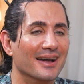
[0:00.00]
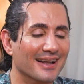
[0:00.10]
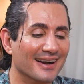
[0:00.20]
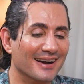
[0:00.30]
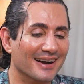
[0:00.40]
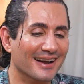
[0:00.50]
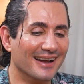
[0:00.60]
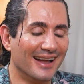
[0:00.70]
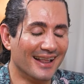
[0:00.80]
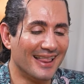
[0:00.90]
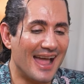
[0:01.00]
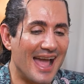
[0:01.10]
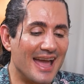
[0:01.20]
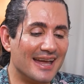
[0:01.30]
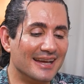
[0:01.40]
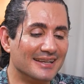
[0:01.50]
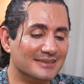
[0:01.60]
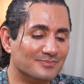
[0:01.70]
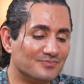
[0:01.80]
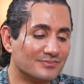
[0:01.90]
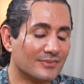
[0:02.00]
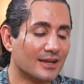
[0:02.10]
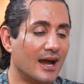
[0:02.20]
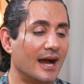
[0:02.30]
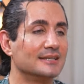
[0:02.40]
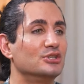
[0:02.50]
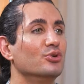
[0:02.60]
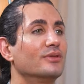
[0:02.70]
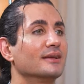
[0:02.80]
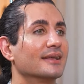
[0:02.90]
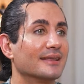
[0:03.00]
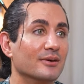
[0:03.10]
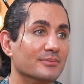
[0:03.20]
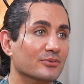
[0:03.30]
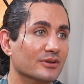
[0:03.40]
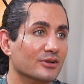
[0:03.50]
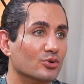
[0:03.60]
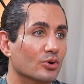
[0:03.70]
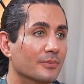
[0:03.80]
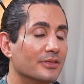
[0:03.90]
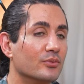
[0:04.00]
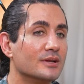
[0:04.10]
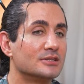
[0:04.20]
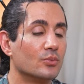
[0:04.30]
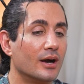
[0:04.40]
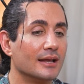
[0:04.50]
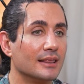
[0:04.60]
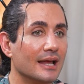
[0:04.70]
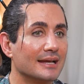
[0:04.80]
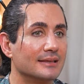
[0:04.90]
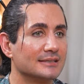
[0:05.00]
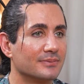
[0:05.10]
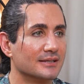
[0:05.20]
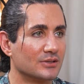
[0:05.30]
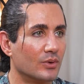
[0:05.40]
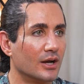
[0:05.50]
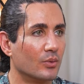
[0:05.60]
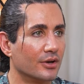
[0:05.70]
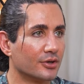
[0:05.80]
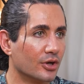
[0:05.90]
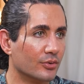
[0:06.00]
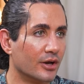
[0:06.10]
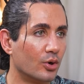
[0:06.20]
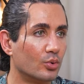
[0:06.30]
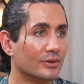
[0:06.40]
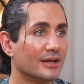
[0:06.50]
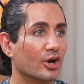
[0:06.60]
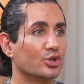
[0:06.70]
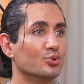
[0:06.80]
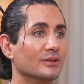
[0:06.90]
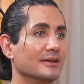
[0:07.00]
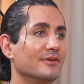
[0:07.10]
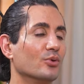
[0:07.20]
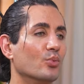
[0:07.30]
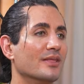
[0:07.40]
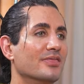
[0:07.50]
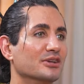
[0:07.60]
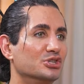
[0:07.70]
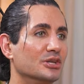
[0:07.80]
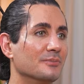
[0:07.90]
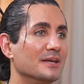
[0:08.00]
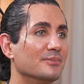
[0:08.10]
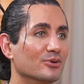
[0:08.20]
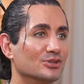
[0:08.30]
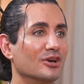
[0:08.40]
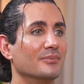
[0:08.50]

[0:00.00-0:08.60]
But, uh, and I do think that that would be really cool. But the reason why I like this place and why I want to go, not only are you living with the Shipibo